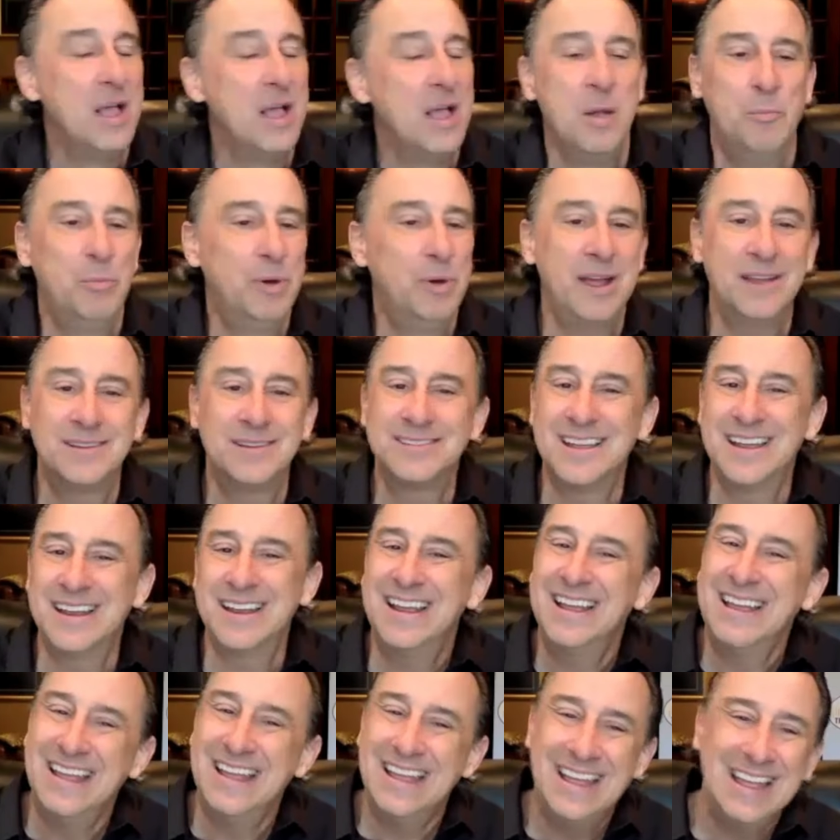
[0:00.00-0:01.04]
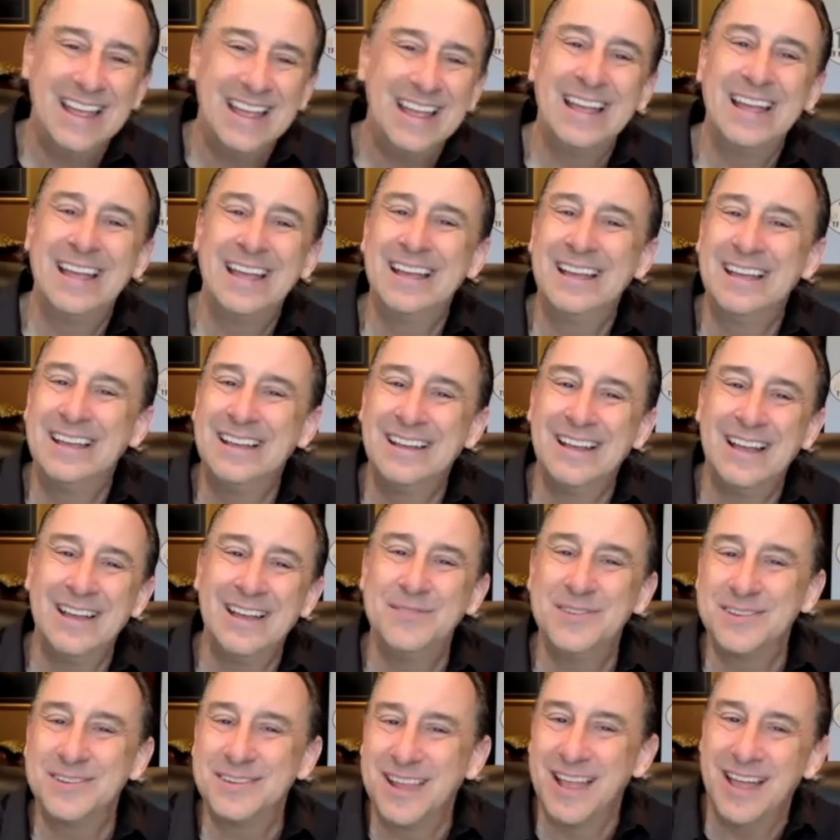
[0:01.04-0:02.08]
But I was like, eh, I
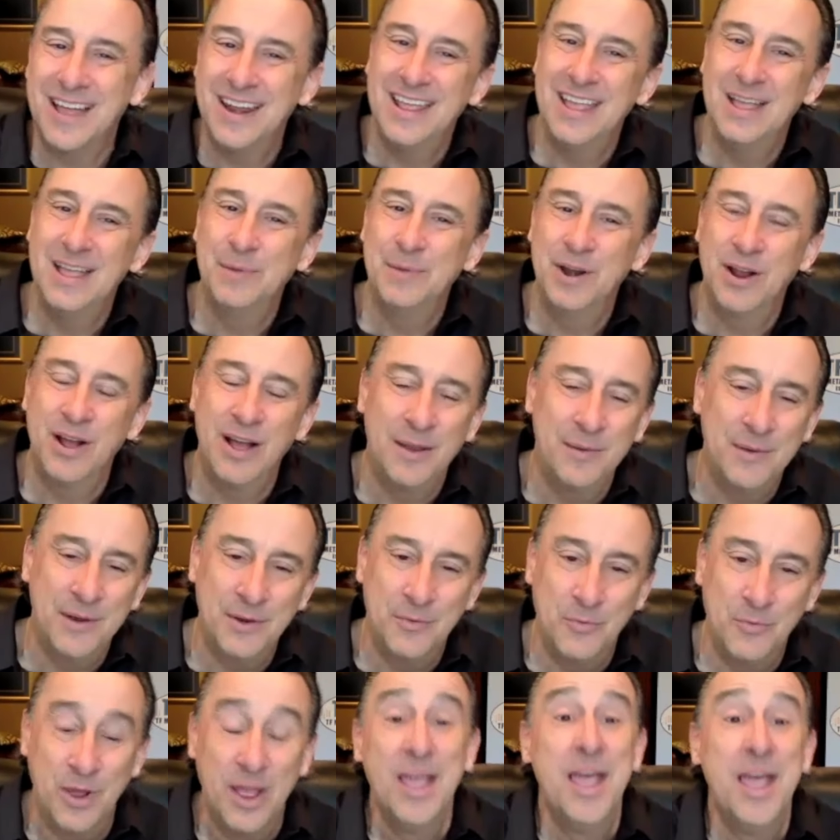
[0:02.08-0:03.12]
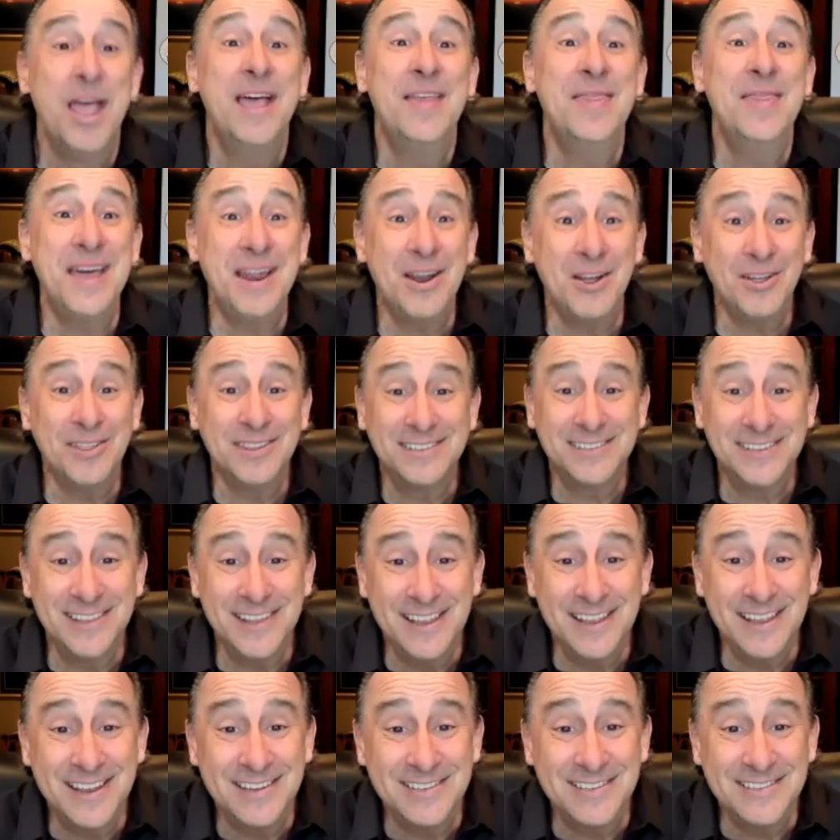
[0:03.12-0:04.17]
just kind of hem and haw. Didn't want. And then all of a sudden,
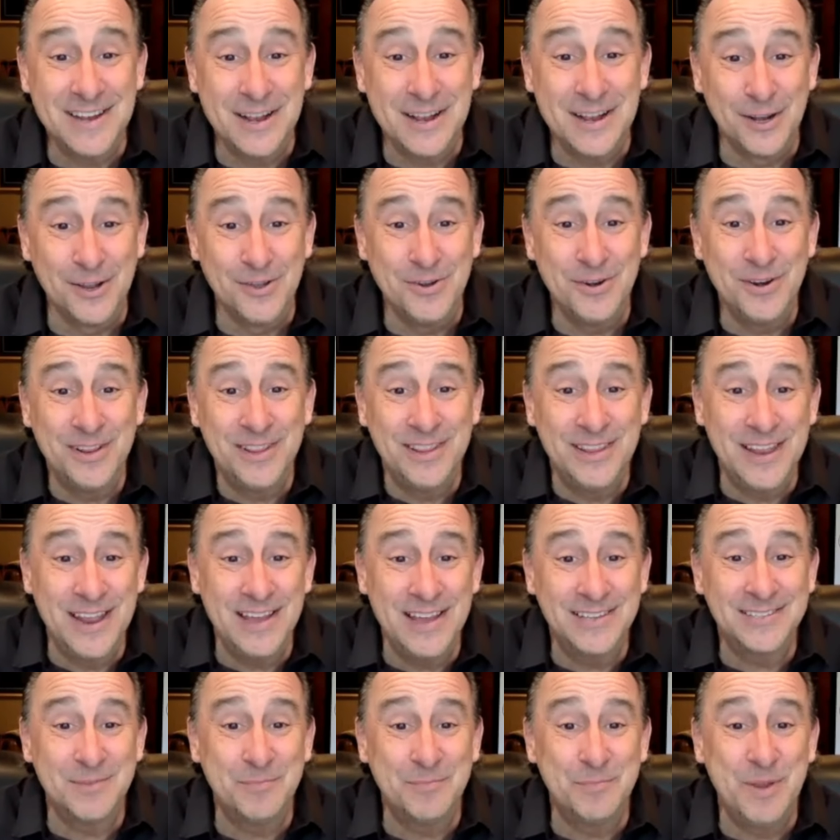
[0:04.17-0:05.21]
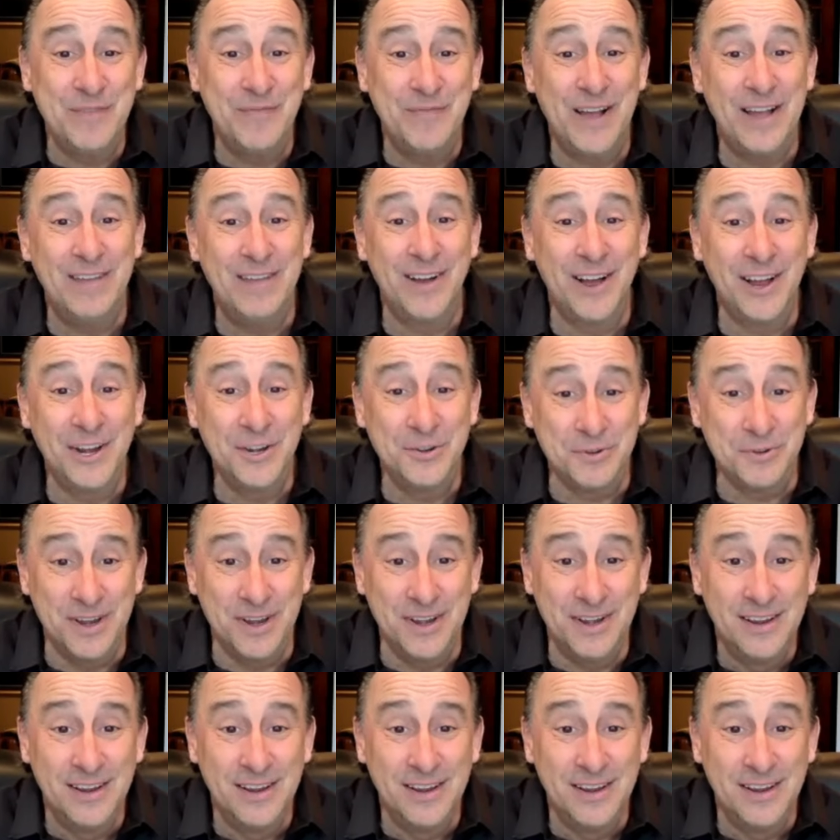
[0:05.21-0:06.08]
it gets included in the S and P 500.